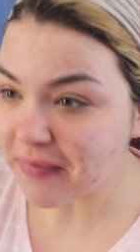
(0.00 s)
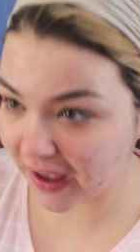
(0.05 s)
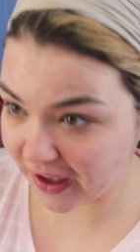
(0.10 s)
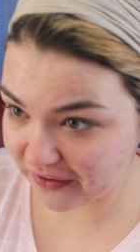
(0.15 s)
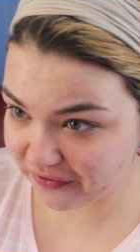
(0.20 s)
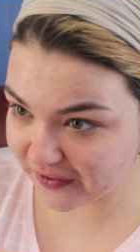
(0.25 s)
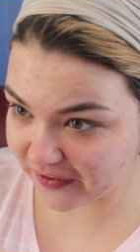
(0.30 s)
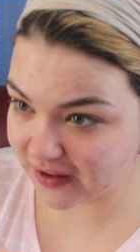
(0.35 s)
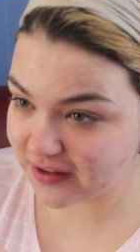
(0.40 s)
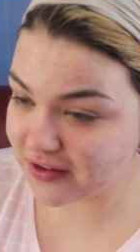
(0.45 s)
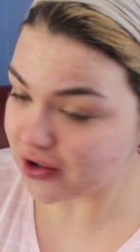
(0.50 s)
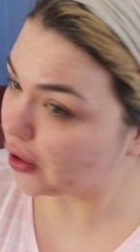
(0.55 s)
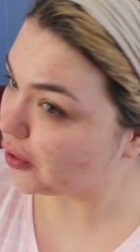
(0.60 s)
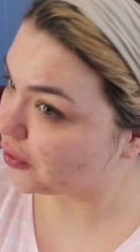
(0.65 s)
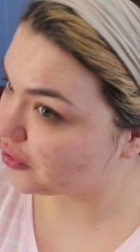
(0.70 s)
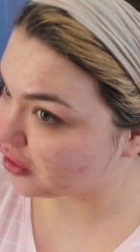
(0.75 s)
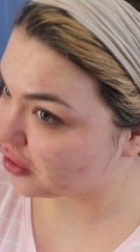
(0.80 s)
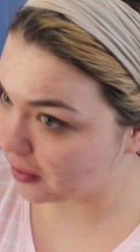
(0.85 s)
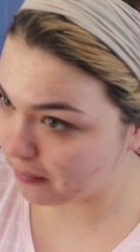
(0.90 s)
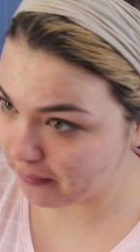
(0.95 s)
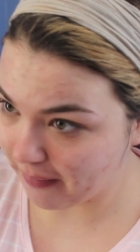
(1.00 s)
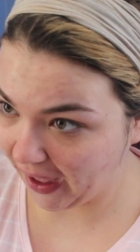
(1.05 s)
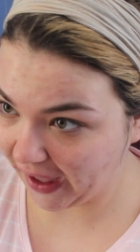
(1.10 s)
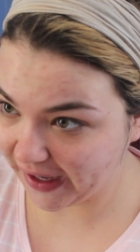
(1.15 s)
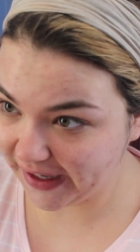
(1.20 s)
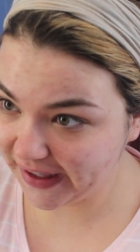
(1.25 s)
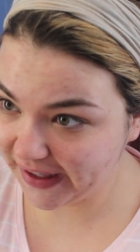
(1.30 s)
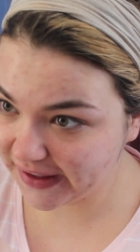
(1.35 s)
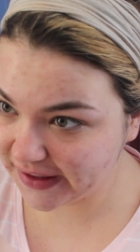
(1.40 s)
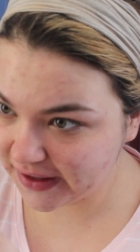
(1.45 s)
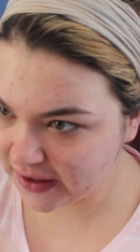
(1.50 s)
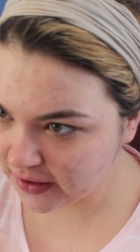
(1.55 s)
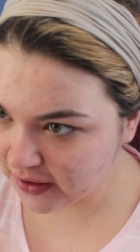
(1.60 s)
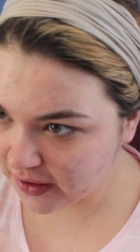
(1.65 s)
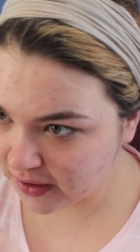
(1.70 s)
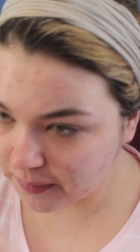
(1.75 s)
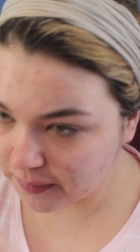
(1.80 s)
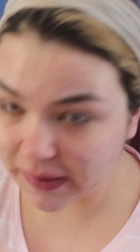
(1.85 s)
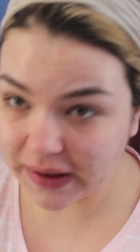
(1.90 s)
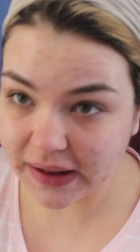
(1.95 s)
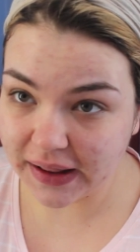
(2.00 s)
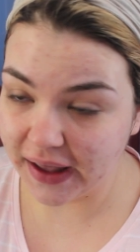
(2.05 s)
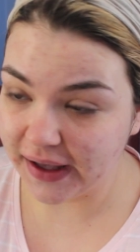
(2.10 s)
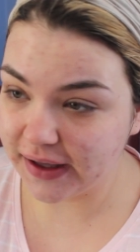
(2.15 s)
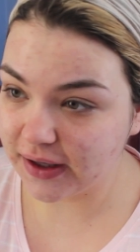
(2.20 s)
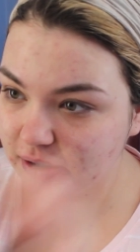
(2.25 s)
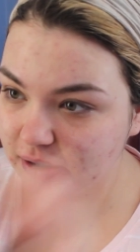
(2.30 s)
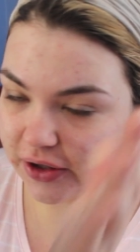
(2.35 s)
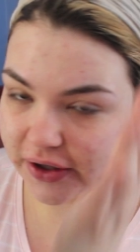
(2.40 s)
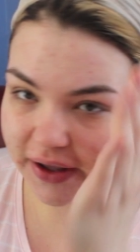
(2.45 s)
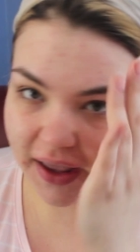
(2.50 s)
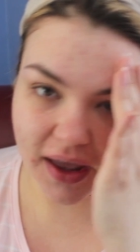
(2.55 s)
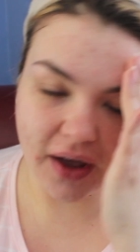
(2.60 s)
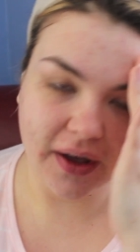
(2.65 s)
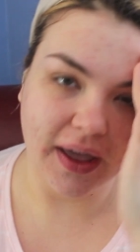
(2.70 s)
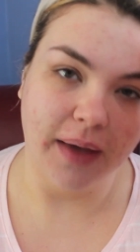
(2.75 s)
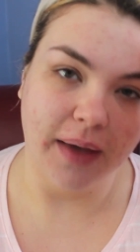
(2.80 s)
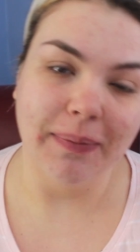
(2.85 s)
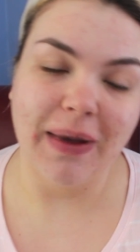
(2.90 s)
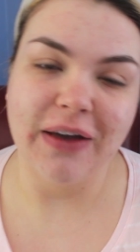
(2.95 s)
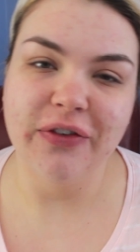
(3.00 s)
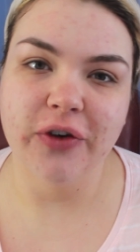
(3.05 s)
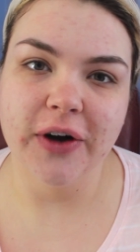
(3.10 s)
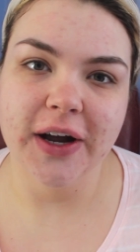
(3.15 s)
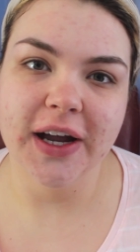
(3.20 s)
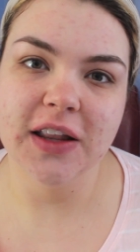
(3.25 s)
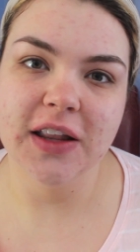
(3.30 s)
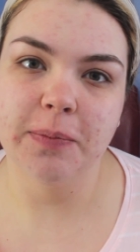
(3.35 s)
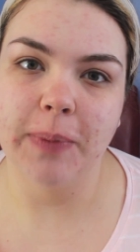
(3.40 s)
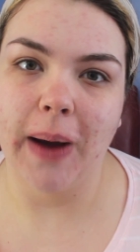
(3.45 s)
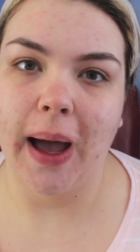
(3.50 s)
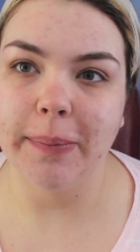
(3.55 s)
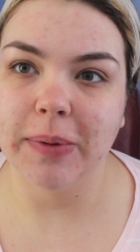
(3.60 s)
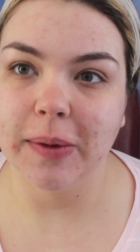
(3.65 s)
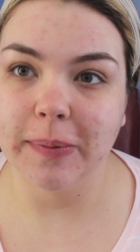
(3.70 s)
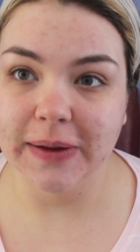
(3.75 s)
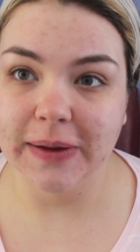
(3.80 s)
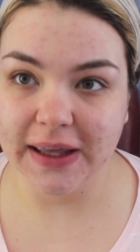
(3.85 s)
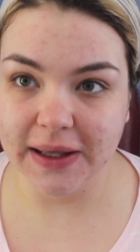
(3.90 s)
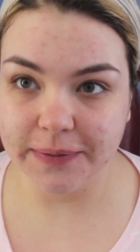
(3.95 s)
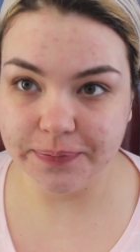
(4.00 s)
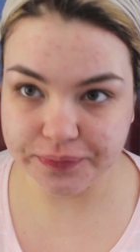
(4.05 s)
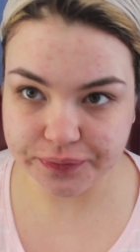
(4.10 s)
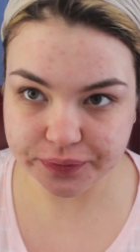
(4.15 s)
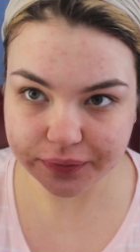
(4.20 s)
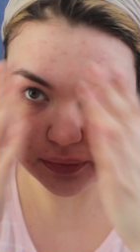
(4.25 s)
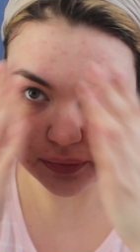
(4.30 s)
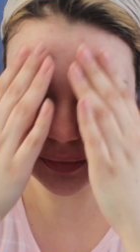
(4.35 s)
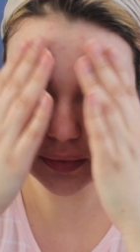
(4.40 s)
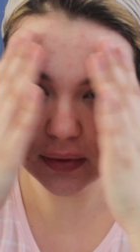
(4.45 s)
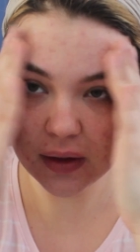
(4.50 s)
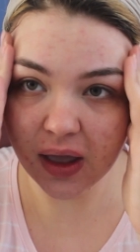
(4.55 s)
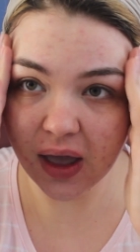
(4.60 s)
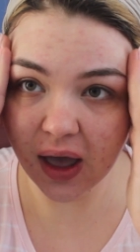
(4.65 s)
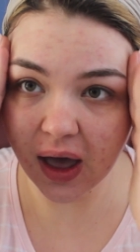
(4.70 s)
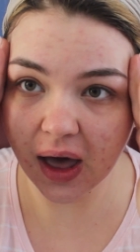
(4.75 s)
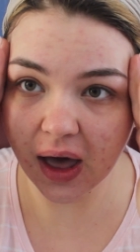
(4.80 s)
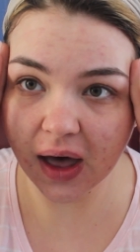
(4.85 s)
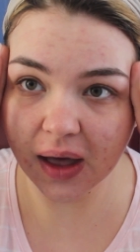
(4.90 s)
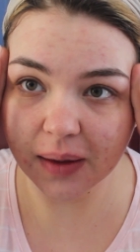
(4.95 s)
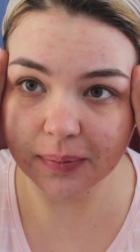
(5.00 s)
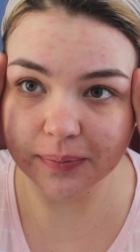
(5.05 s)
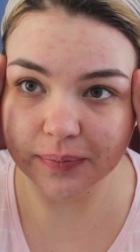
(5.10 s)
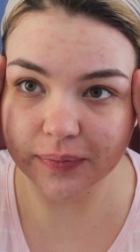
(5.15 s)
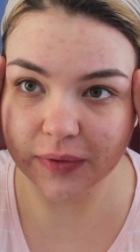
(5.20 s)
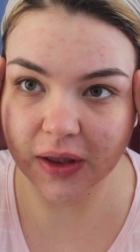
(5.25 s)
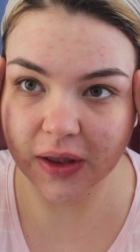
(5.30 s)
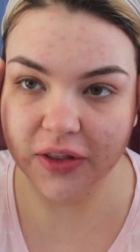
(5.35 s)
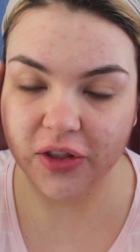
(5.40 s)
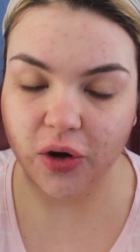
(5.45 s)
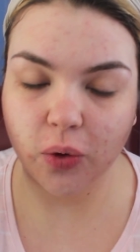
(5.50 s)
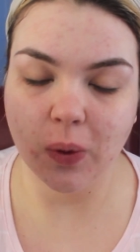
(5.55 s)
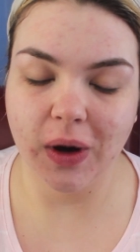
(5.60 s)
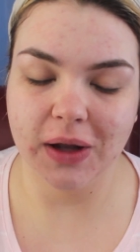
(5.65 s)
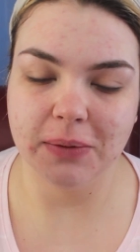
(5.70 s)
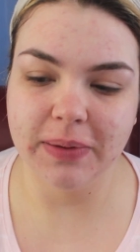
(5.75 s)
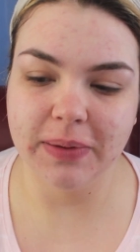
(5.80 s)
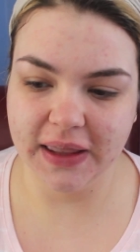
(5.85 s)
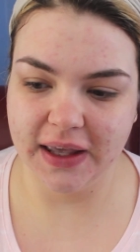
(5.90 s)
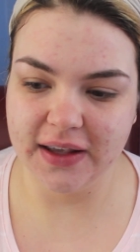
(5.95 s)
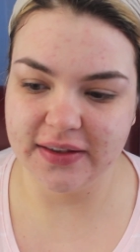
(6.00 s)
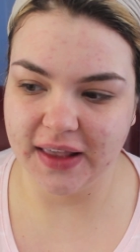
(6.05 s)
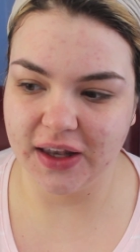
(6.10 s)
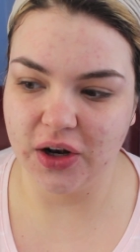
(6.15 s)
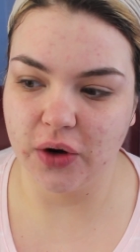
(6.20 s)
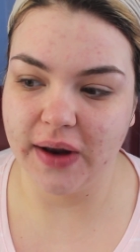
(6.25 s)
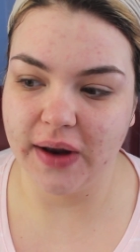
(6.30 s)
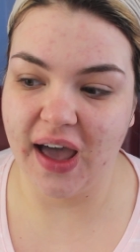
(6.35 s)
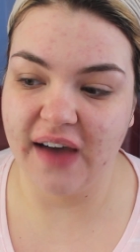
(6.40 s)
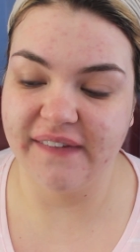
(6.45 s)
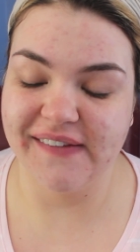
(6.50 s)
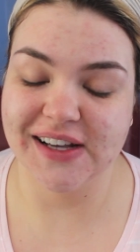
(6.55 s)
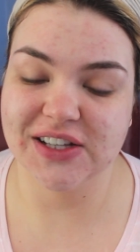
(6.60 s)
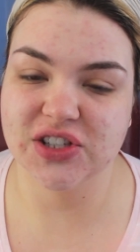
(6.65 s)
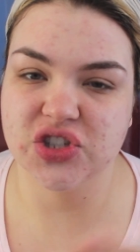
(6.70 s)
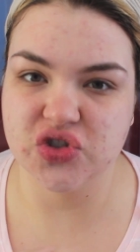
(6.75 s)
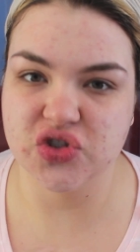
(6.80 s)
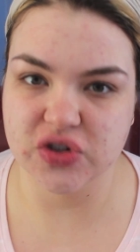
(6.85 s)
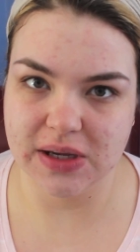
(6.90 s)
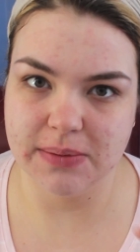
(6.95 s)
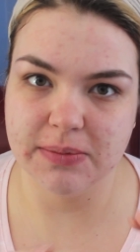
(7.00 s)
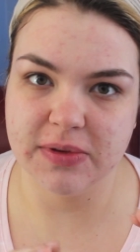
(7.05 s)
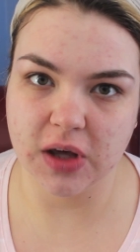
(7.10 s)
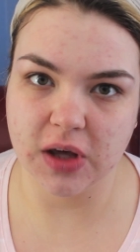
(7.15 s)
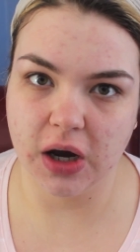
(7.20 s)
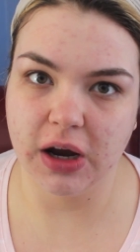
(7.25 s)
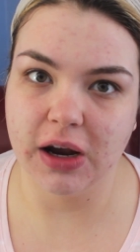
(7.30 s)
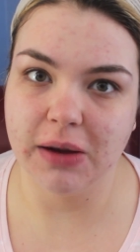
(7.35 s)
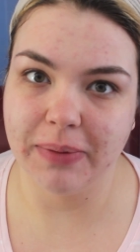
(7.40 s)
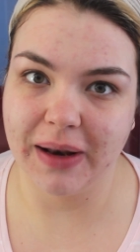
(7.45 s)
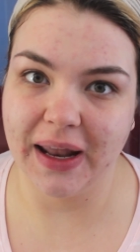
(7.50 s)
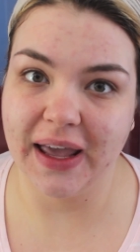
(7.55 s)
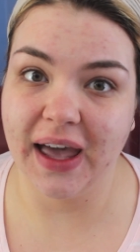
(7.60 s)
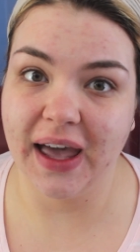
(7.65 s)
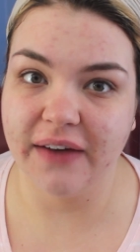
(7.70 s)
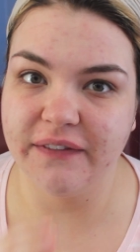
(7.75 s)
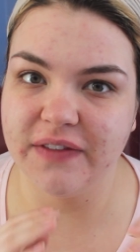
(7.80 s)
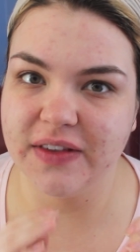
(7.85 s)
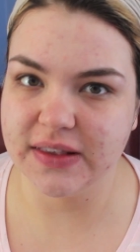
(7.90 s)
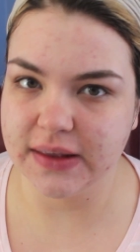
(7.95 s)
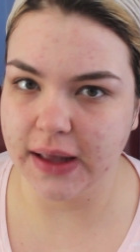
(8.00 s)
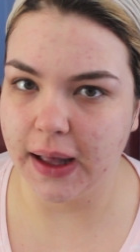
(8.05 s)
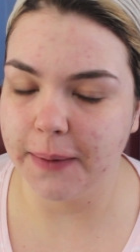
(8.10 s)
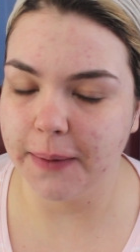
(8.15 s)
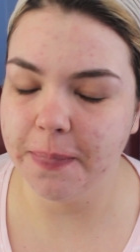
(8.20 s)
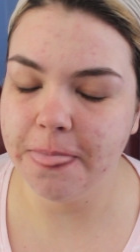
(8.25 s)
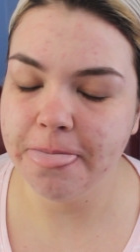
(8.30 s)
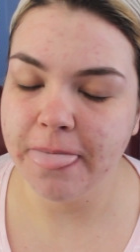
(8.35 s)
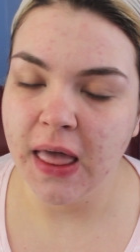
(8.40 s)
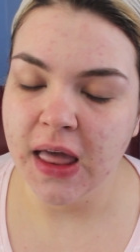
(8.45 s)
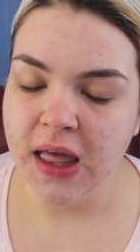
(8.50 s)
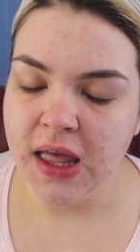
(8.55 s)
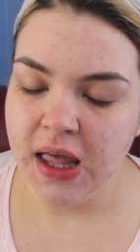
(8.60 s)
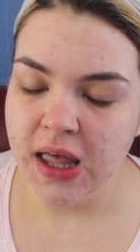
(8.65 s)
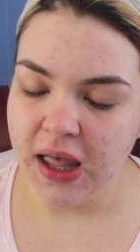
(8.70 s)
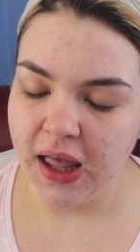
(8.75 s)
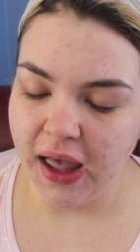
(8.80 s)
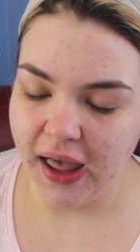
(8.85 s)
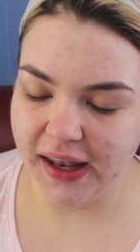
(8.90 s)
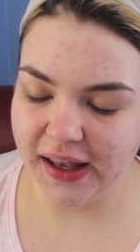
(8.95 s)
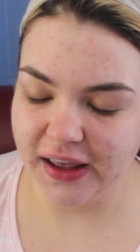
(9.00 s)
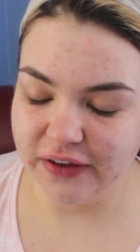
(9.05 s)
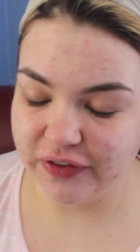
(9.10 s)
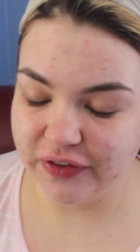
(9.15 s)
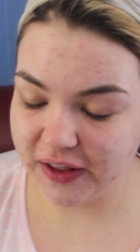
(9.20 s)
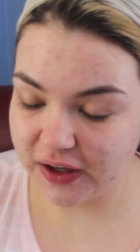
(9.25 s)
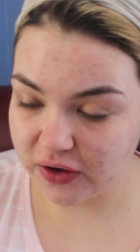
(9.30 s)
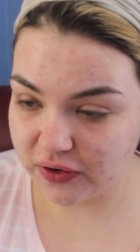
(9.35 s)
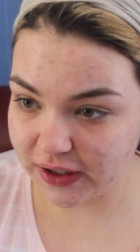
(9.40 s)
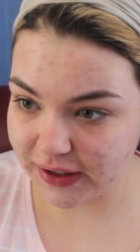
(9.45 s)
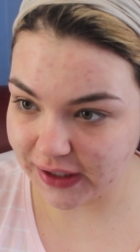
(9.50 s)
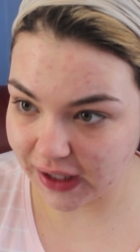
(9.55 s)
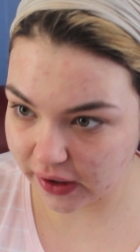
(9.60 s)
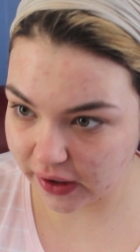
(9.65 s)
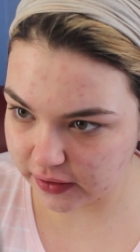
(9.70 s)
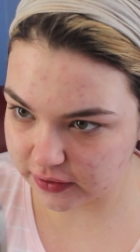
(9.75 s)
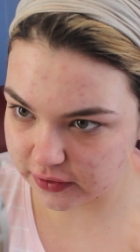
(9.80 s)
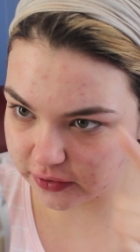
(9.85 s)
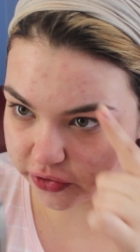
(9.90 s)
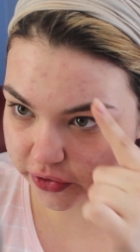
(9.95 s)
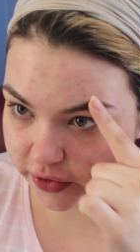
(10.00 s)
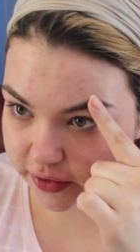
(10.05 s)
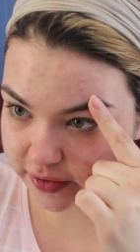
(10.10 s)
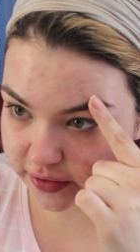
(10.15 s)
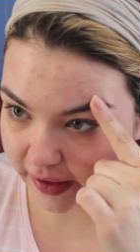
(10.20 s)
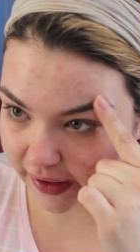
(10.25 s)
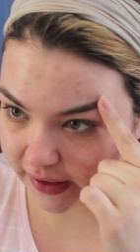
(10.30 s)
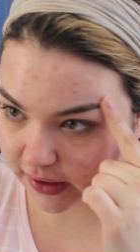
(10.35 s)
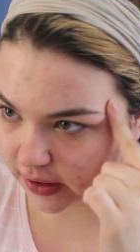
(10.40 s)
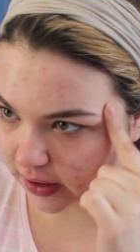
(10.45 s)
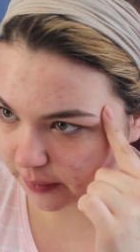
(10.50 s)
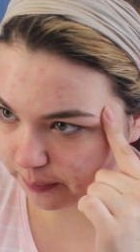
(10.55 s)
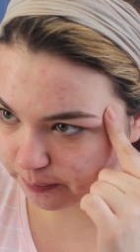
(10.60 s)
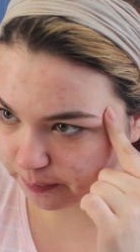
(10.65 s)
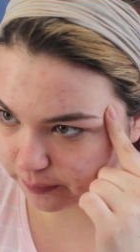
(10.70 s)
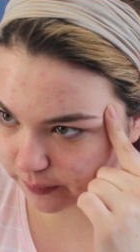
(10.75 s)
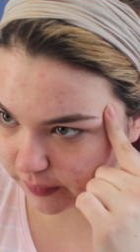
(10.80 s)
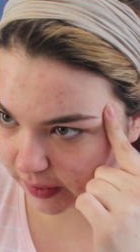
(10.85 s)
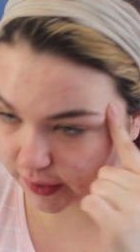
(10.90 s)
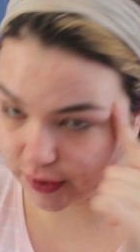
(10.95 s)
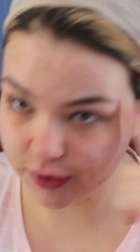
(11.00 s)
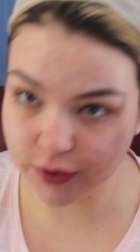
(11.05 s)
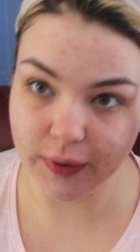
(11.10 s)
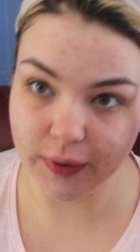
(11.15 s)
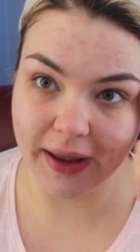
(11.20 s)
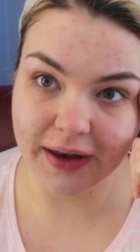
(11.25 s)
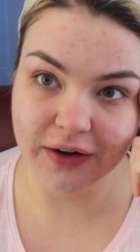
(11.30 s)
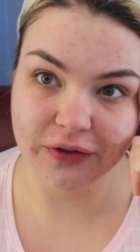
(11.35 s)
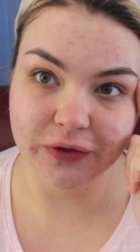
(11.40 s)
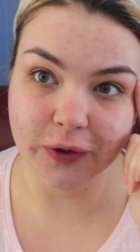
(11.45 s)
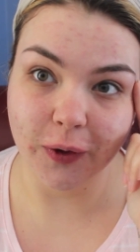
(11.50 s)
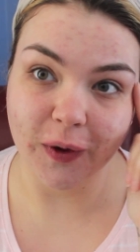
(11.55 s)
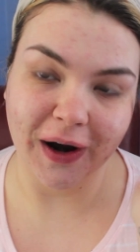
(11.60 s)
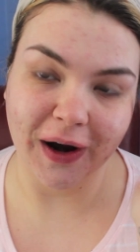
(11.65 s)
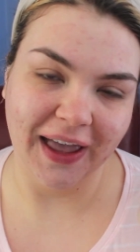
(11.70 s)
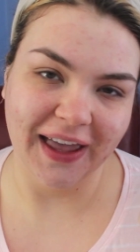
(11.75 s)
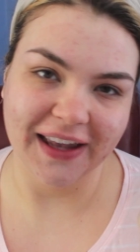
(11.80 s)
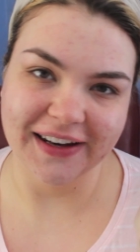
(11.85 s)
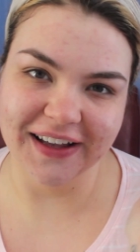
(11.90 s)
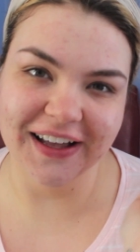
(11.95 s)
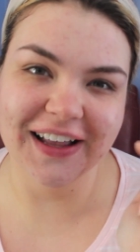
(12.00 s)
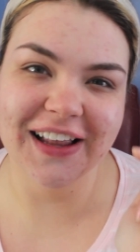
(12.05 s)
I feel so dramatic. But like looking, okay, my forehead's probably um, the one place I don't have extreme scarring, but I have some. And I feel like right now it just looks like a, a great forehead.